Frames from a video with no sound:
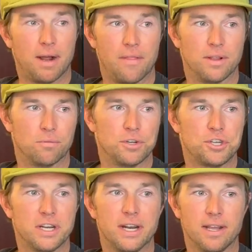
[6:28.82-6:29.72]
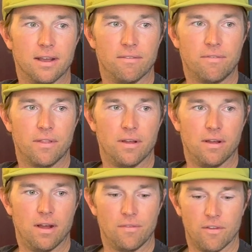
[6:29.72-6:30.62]
the rigidity of
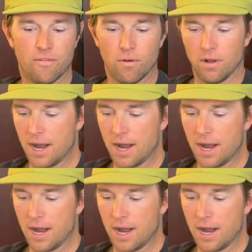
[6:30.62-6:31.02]
the foil.